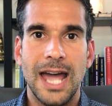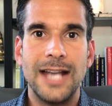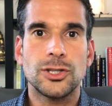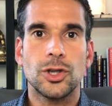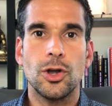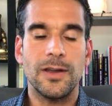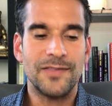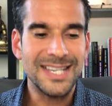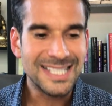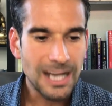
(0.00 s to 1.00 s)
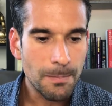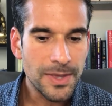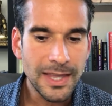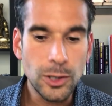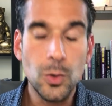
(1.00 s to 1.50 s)
And so if there's
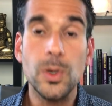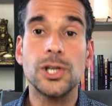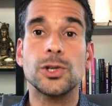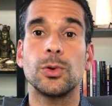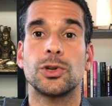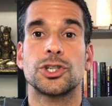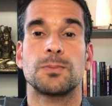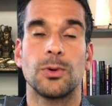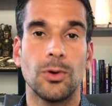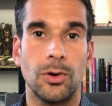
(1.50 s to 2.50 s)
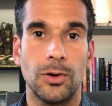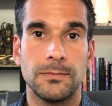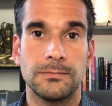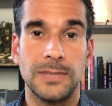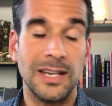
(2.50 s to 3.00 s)
something that you wish to explore,
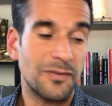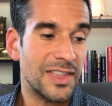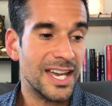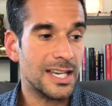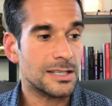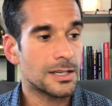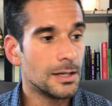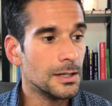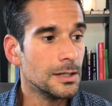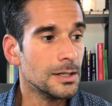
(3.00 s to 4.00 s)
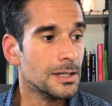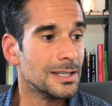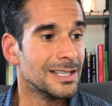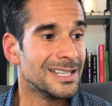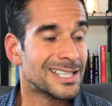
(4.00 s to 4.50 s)
if there's
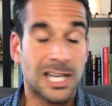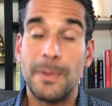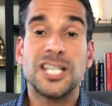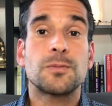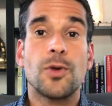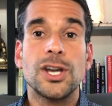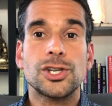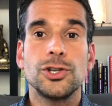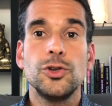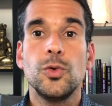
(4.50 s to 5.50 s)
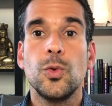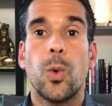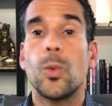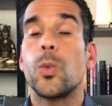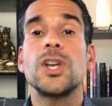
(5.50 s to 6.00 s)
some expression
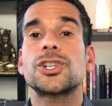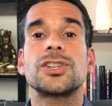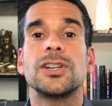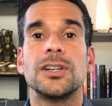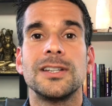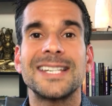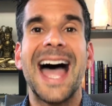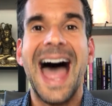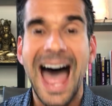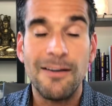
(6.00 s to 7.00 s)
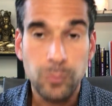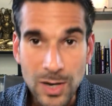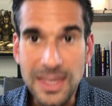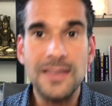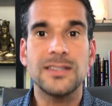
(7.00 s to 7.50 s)
you wish to have
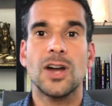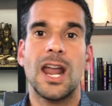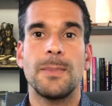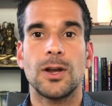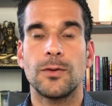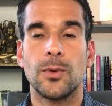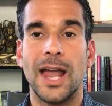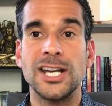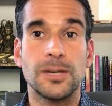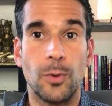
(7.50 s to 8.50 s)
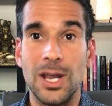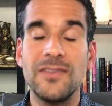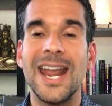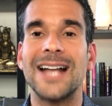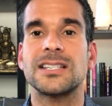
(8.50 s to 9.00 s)
within the dynamic of the relationship or
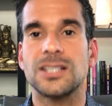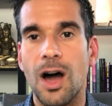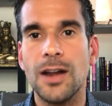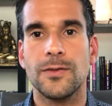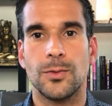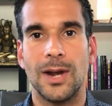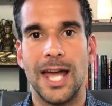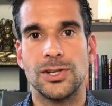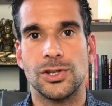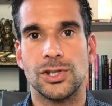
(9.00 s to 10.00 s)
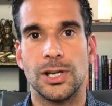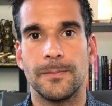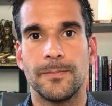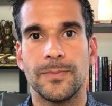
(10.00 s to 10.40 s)
even outside of the relationship,